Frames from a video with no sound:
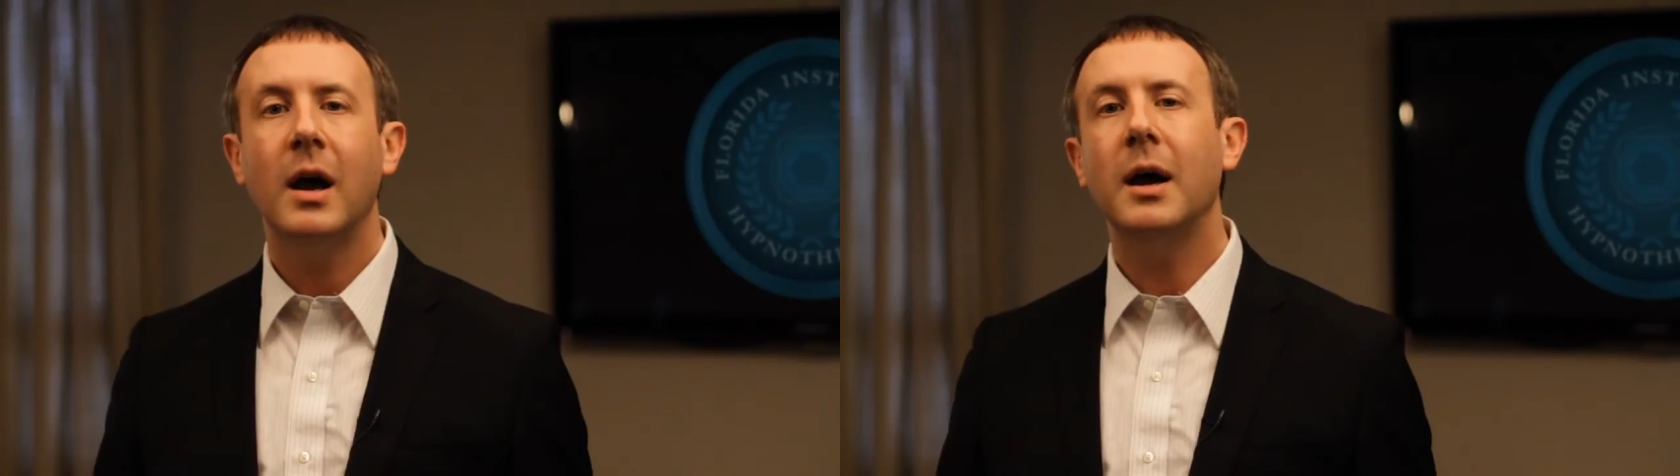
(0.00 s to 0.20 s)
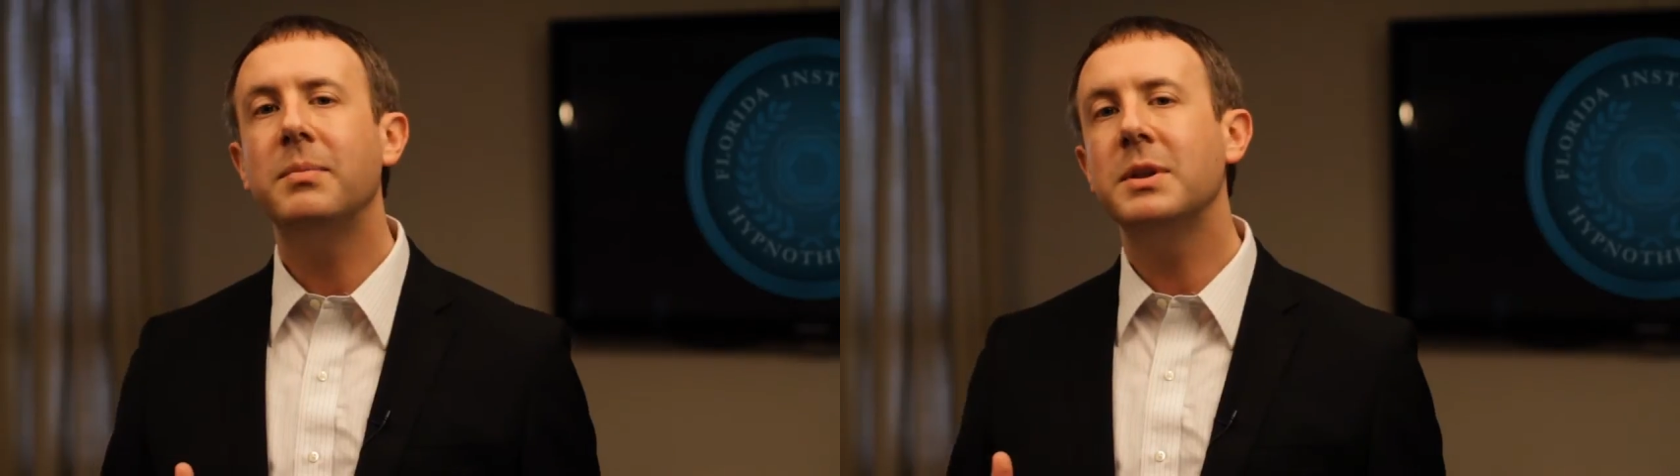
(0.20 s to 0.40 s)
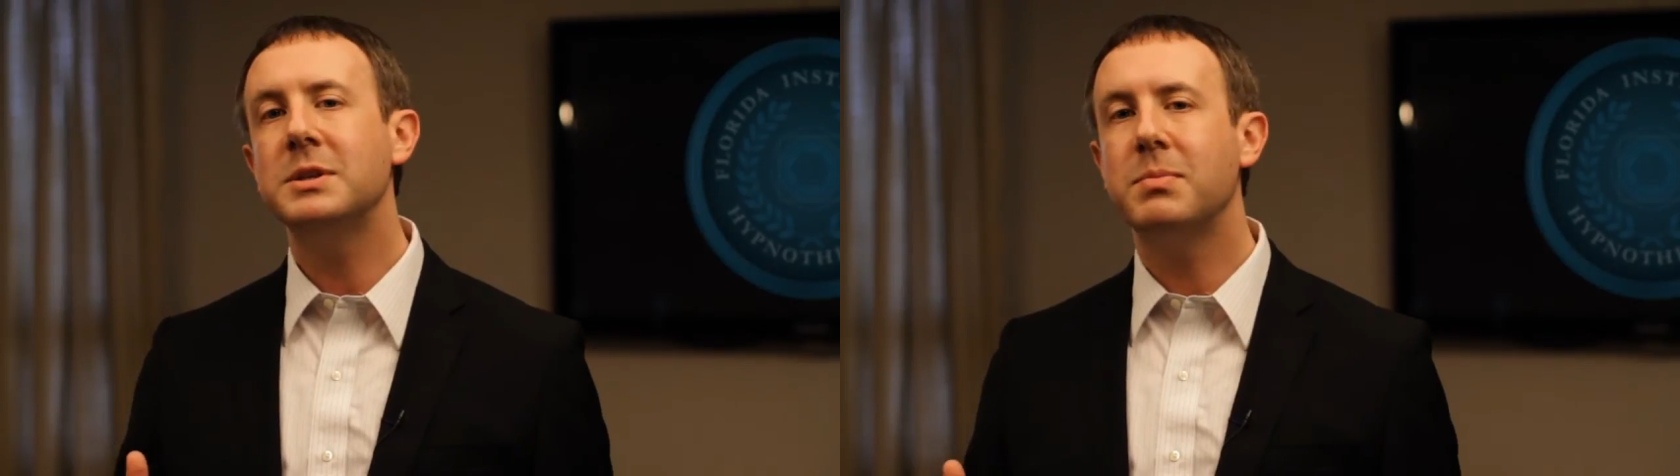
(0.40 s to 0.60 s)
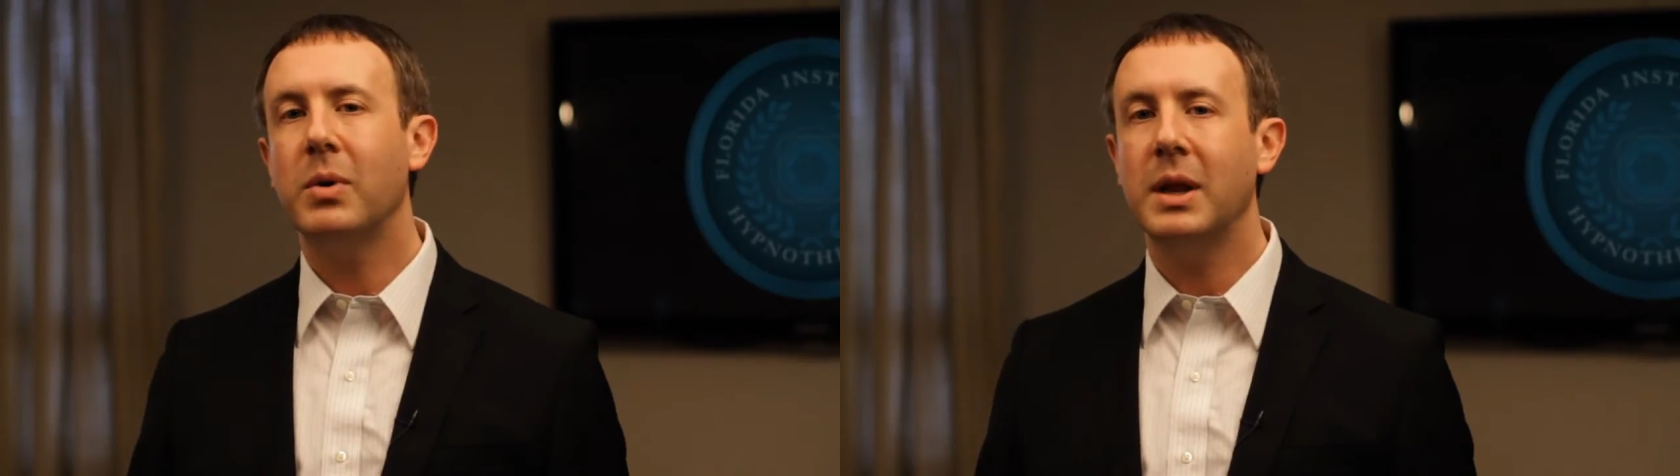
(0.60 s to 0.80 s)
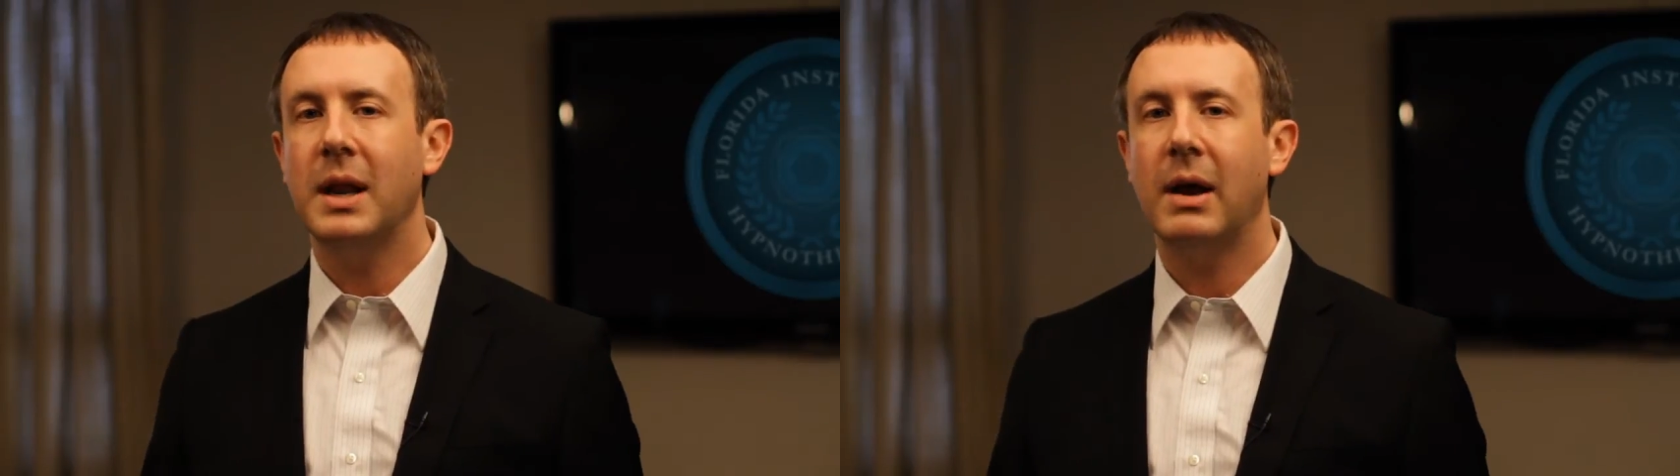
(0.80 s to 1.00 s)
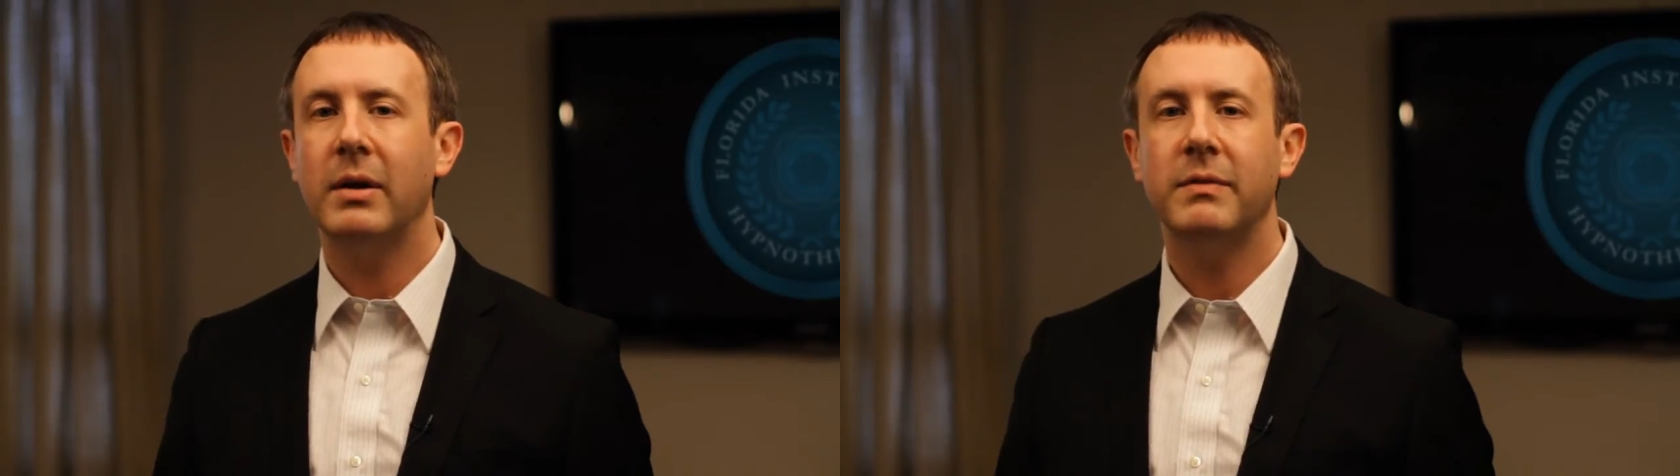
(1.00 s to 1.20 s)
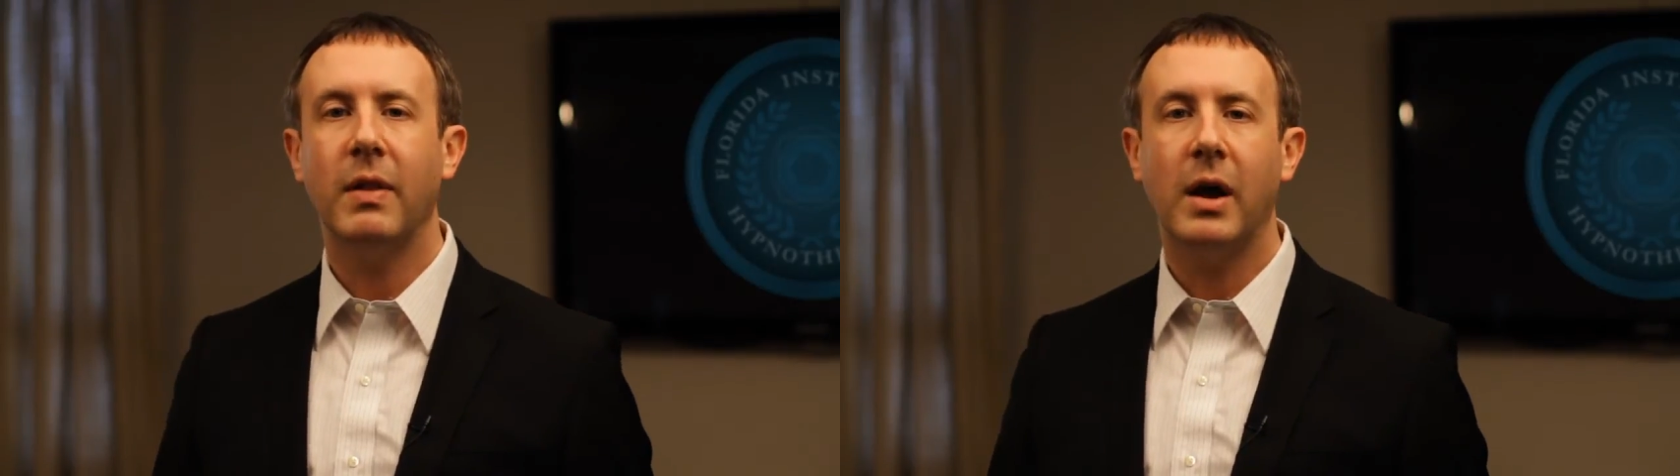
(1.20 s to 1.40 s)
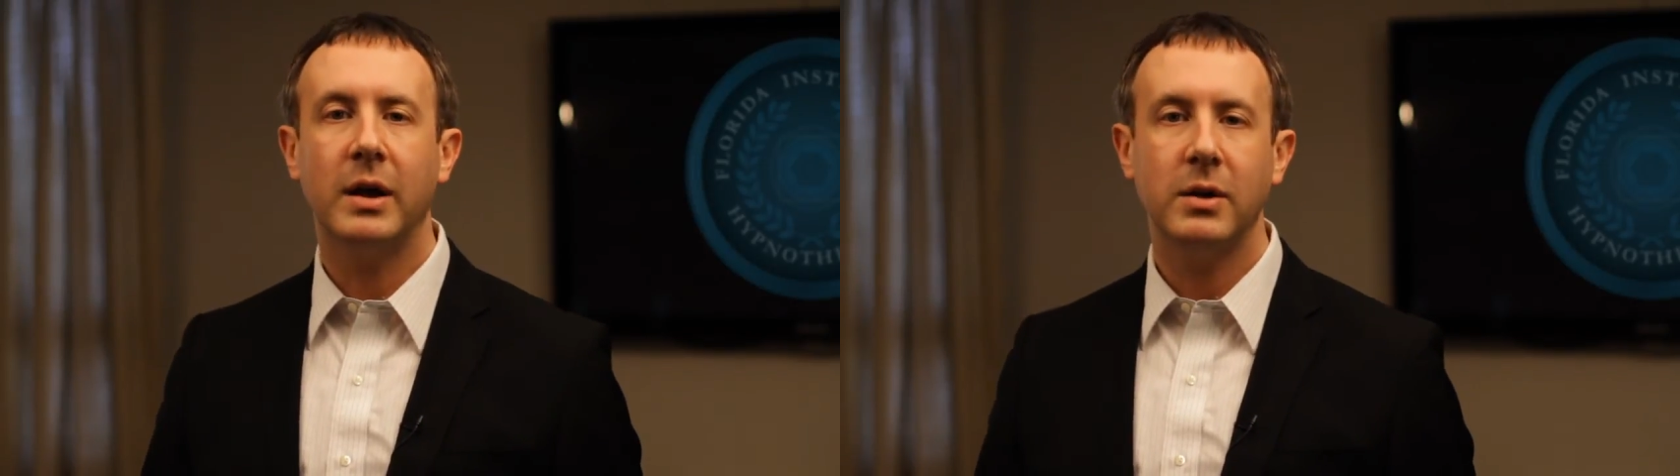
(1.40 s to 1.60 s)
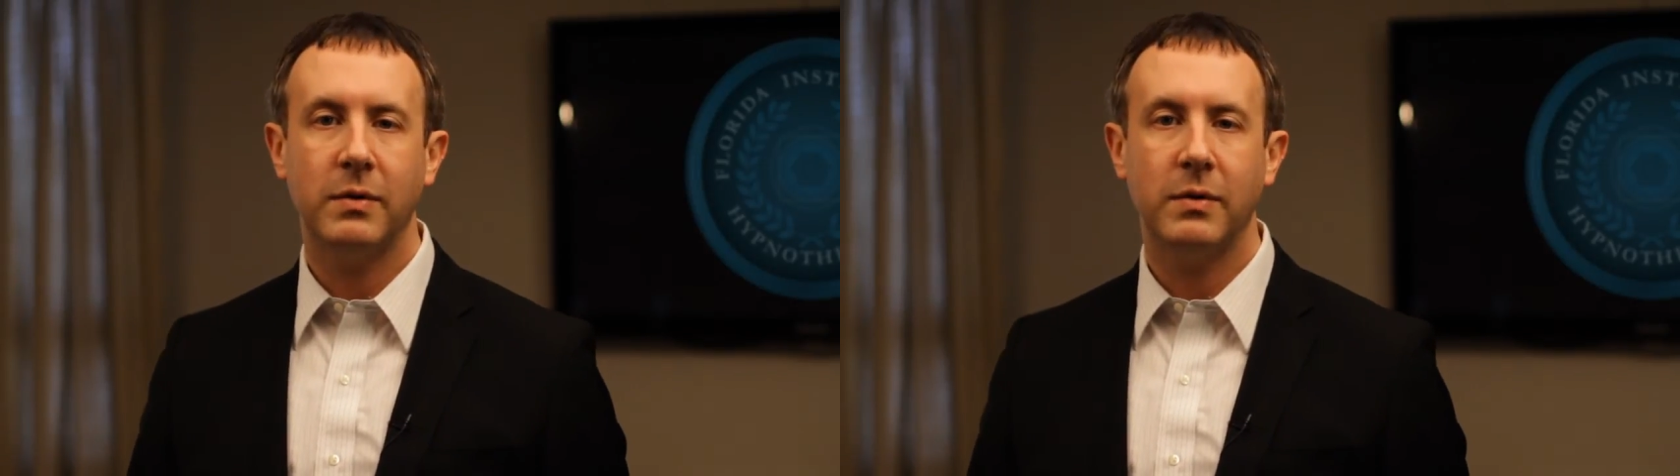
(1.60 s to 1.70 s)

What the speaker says: Up to this point now, I've logged